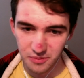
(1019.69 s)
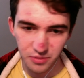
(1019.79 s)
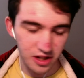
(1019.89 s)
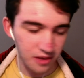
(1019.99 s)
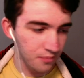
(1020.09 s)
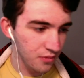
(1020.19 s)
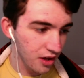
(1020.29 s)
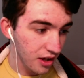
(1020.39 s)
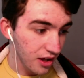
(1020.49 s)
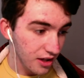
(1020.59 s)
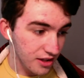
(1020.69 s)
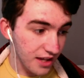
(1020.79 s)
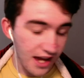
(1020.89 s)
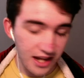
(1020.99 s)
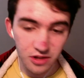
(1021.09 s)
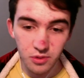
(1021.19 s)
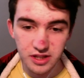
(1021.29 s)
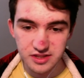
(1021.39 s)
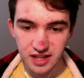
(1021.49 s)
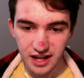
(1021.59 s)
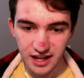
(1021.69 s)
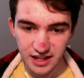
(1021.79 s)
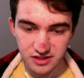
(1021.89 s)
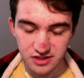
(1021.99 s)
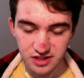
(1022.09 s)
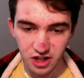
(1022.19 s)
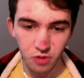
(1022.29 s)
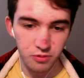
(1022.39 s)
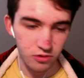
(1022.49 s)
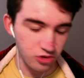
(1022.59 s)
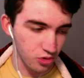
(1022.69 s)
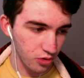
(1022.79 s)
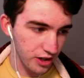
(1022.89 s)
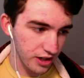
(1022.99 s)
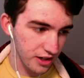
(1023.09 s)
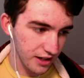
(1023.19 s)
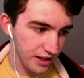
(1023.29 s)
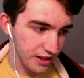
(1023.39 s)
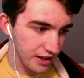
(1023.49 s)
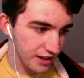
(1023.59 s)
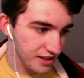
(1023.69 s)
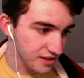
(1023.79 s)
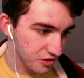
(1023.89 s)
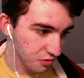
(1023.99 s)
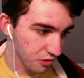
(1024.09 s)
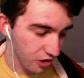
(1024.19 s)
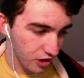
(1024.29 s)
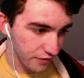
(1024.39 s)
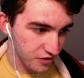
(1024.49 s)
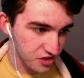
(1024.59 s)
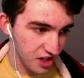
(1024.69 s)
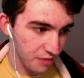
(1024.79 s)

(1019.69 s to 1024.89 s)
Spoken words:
but yeah, anyways, guys, I hope you enjoyed. I guess that's really all I have to say